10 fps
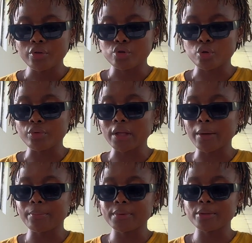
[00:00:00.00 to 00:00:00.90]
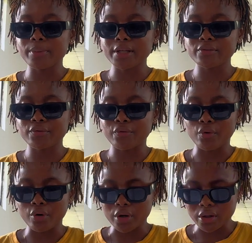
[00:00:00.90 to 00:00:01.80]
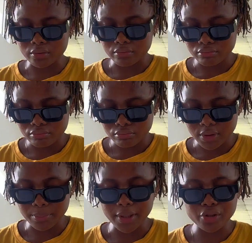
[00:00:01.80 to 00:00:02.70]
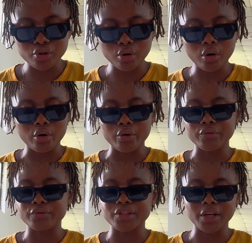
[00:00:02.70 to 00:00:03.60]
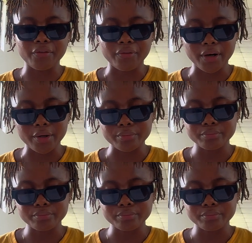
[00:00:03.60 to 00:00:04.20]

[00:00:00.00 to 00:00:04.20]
They are the best for the measure of GFR.